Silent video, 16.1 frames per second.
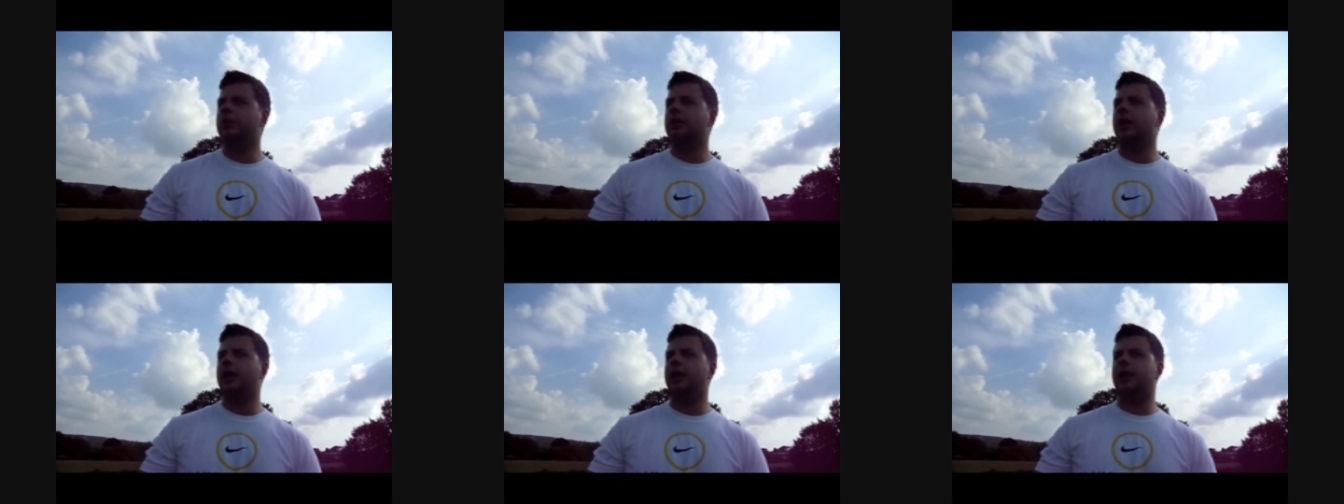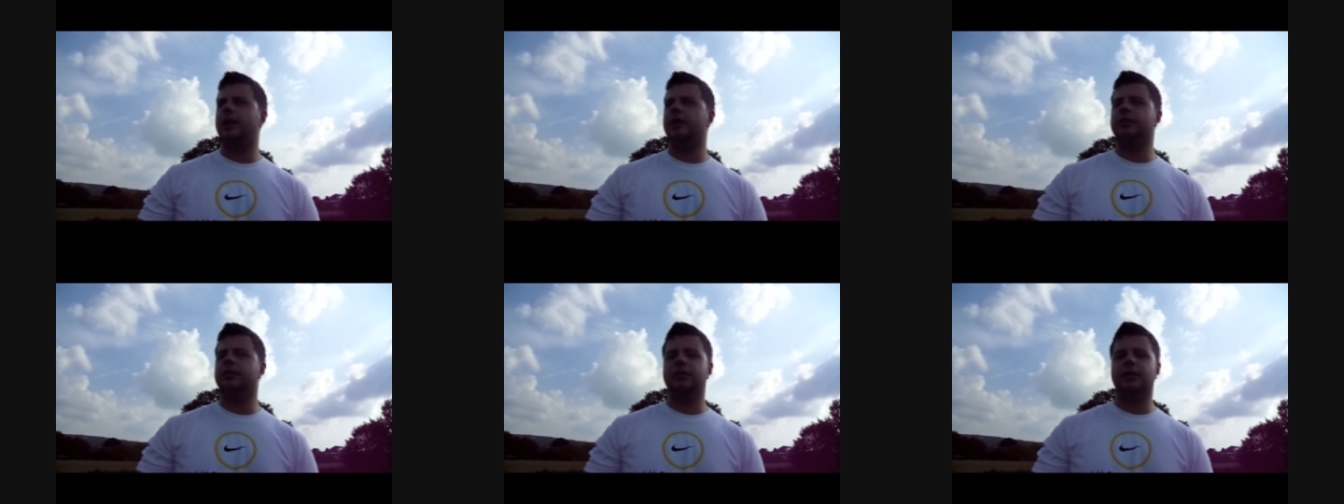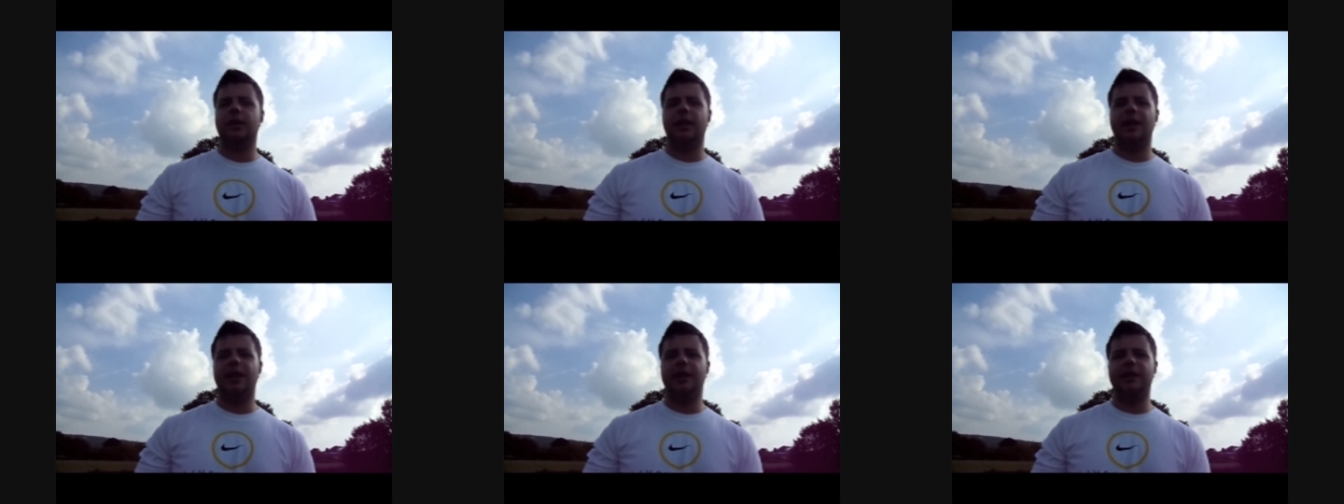uh,
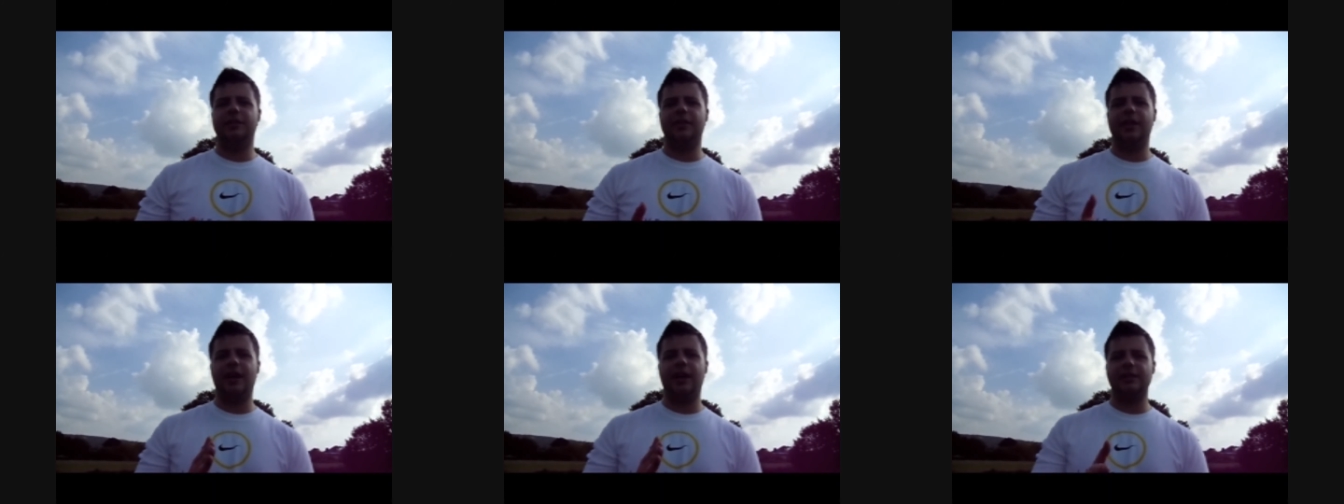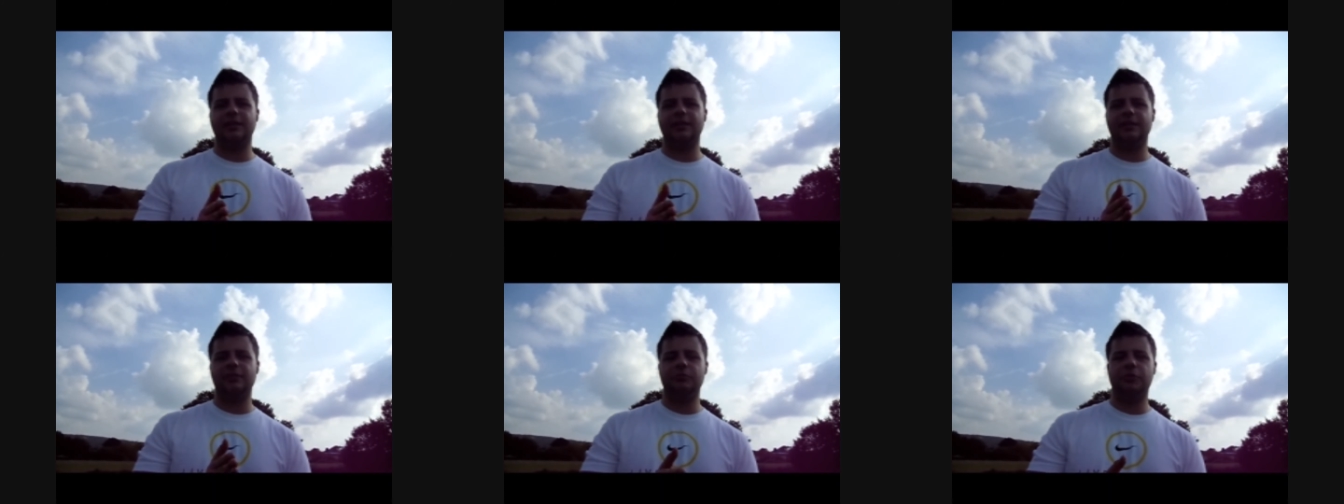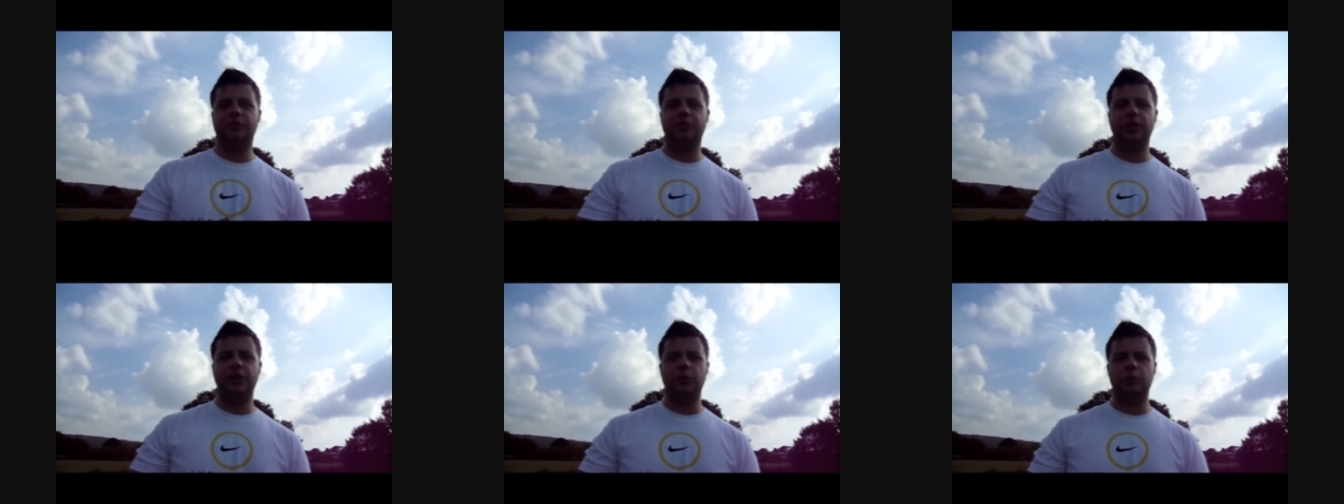and in that
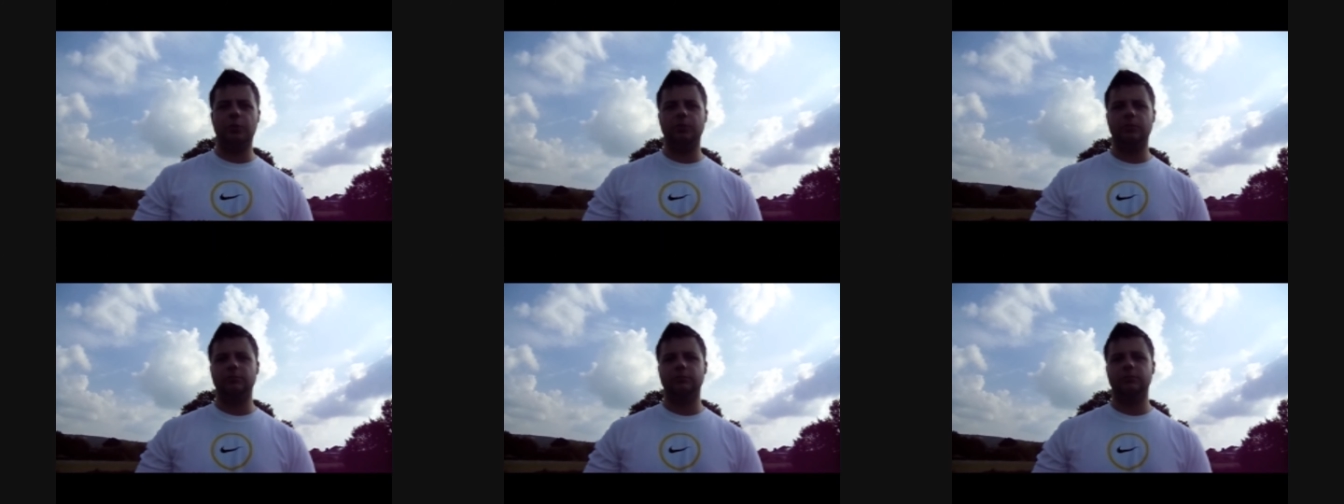review,